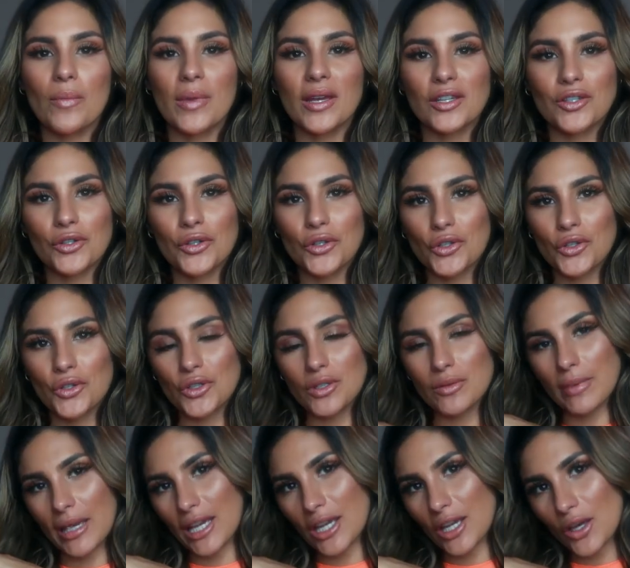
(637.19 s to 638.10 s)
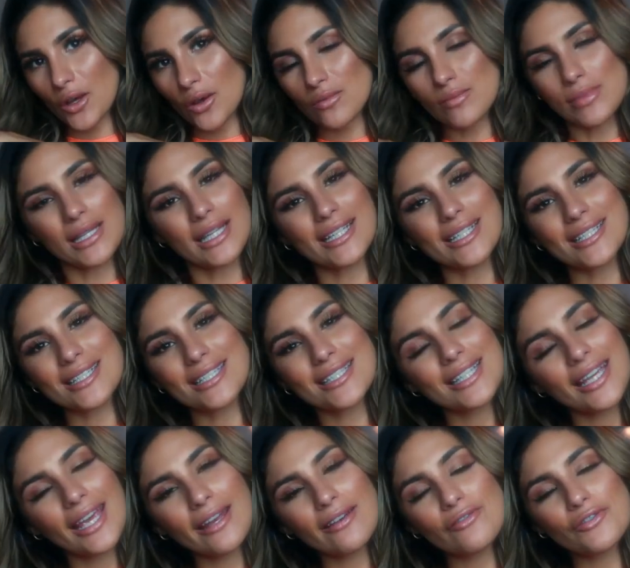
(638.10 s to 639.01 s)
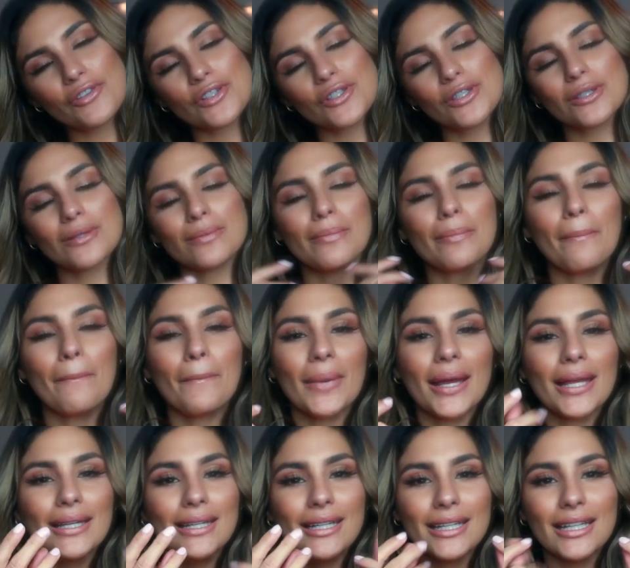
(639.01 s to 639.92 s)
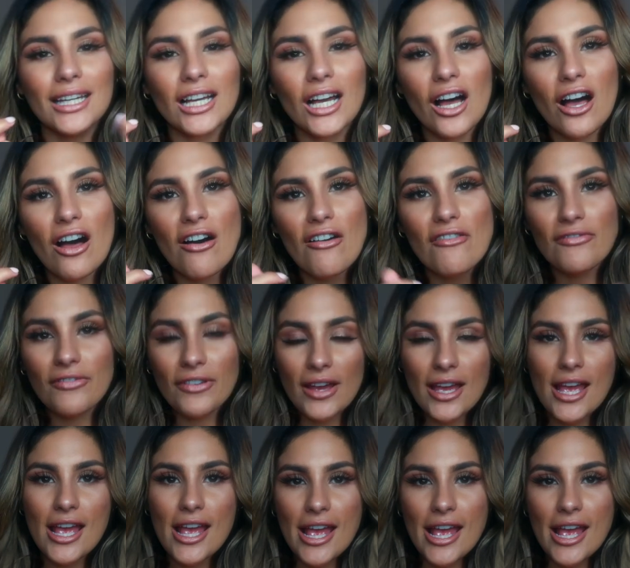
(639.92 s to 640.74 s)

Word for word: Make sure to use my code Valentine 10 for some money off.